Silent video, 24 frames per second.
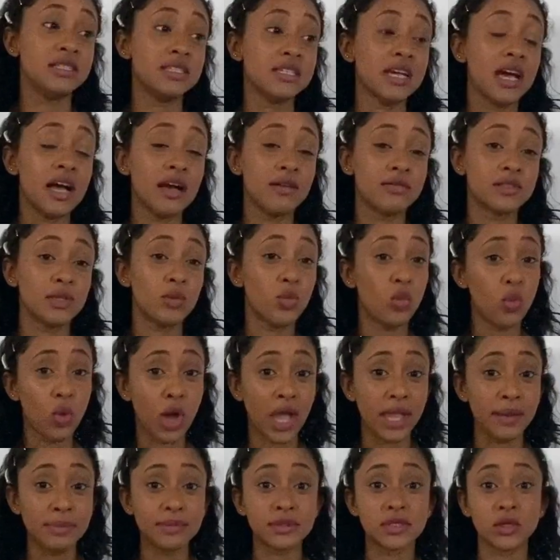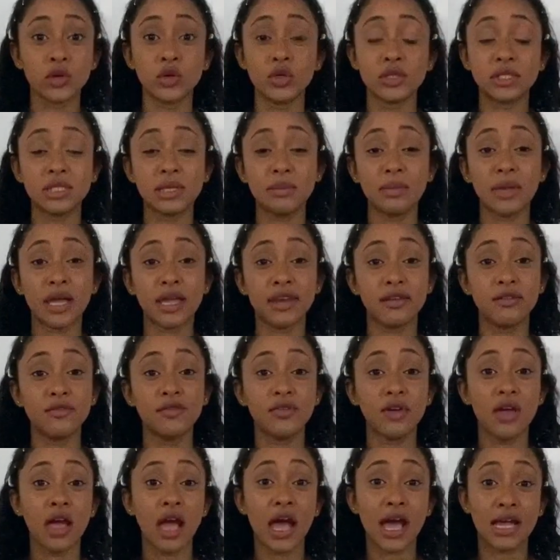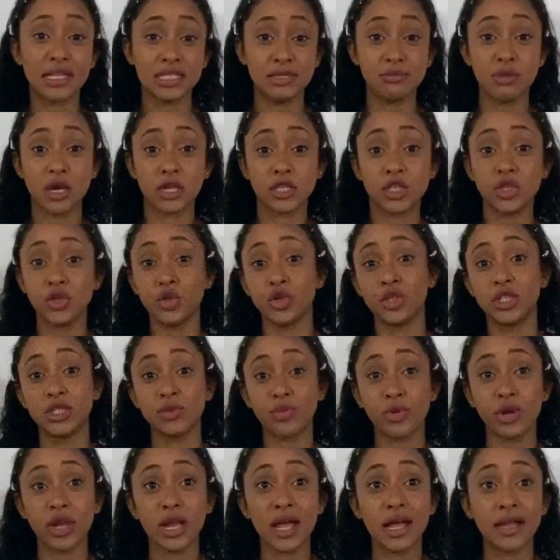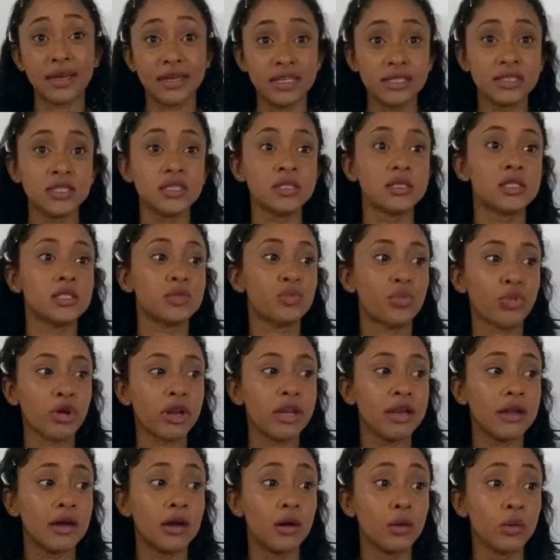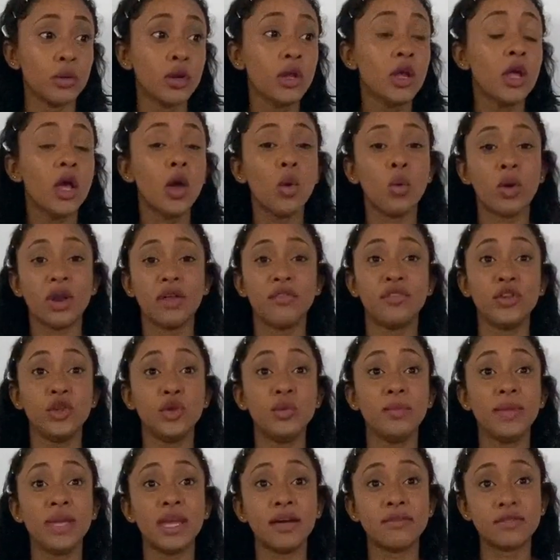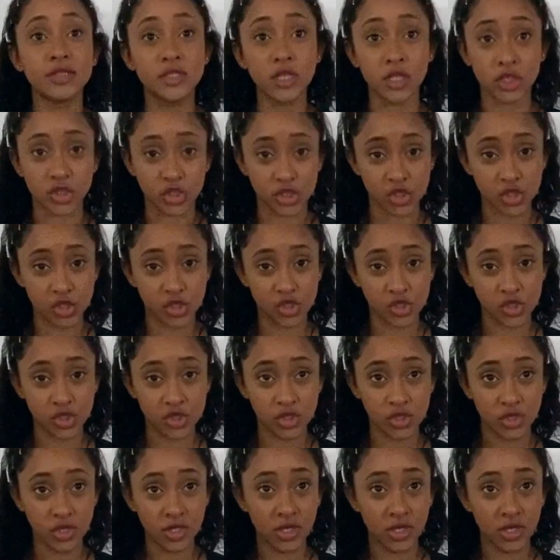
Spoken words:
Have some wipes or some kind of antibacterial spray handy to spray down whatever you may have touched,